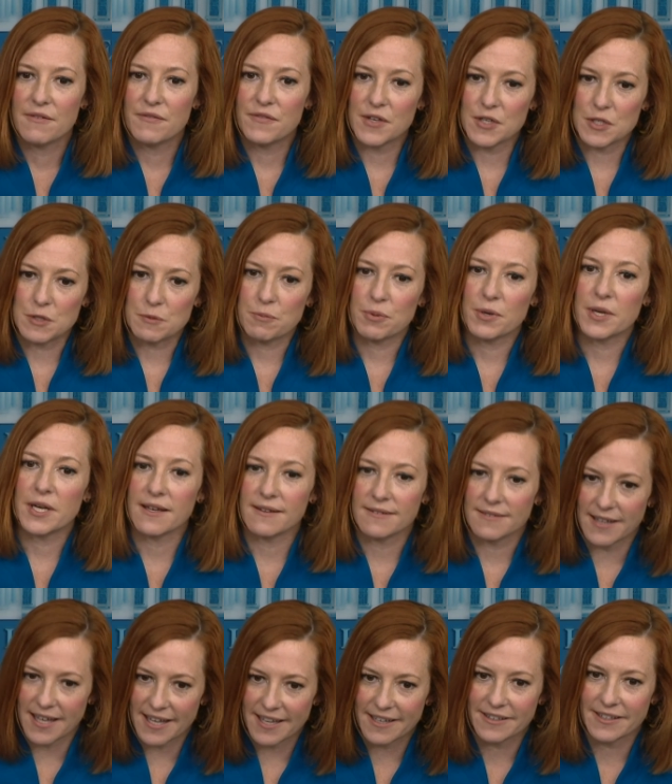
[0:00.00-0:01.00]
It feels pretty
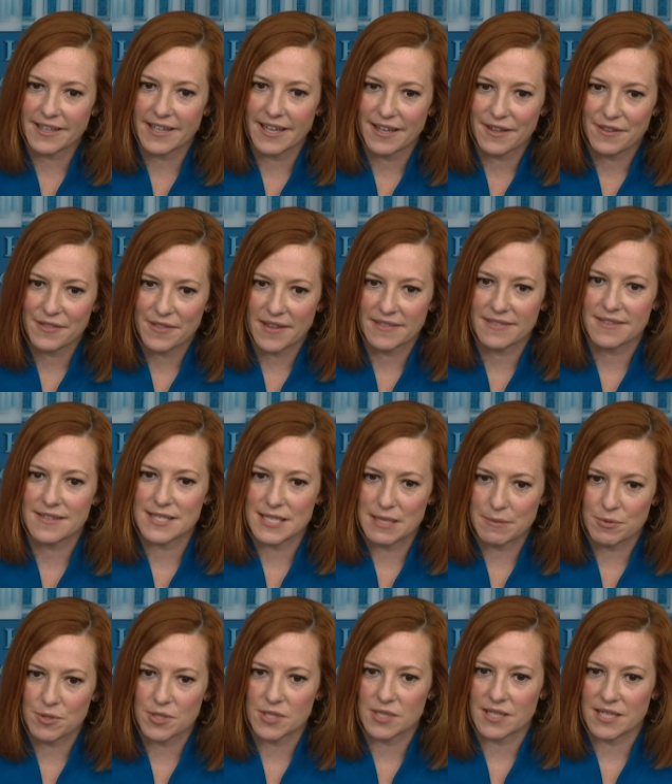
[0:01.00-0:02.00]
unlikely that the
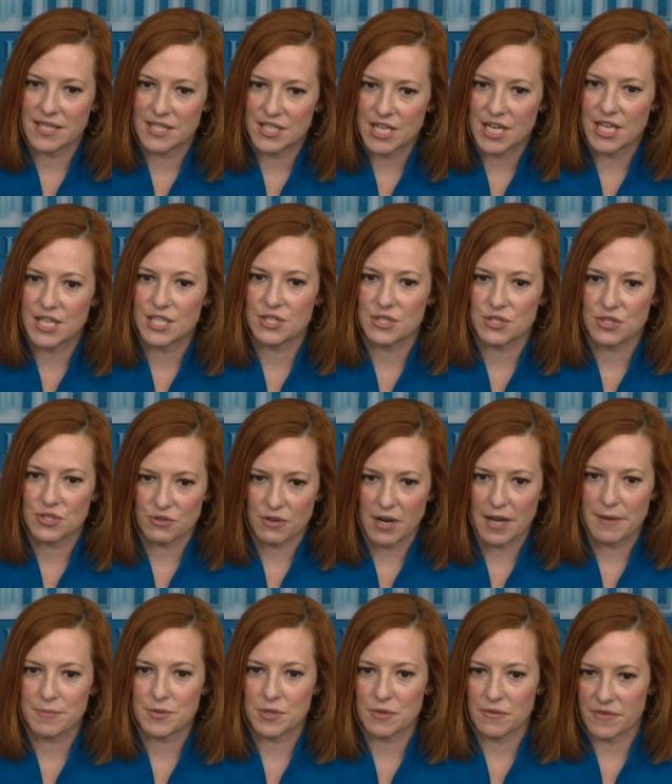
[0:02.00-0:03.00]
zebra is going to change his
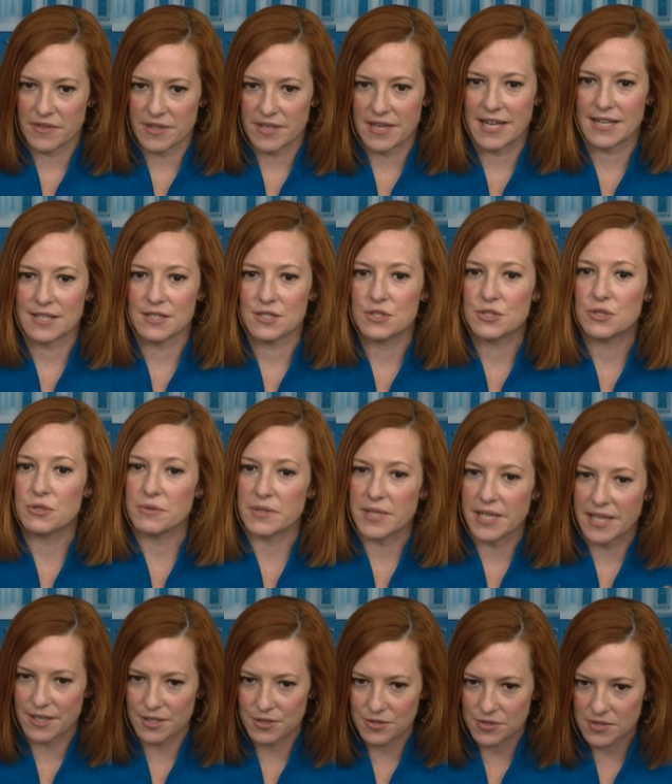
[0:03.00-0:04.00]
stripes over the next 2
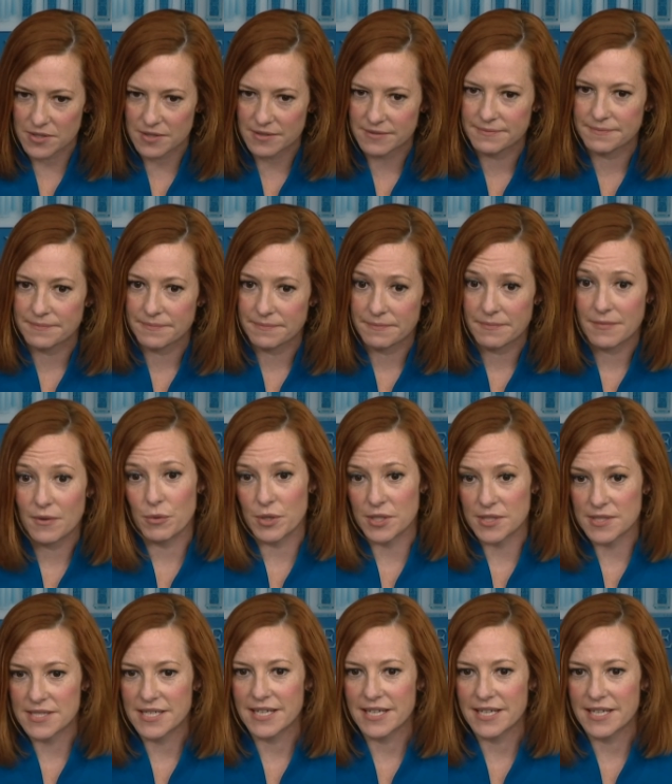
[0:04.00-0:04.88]
years. We'll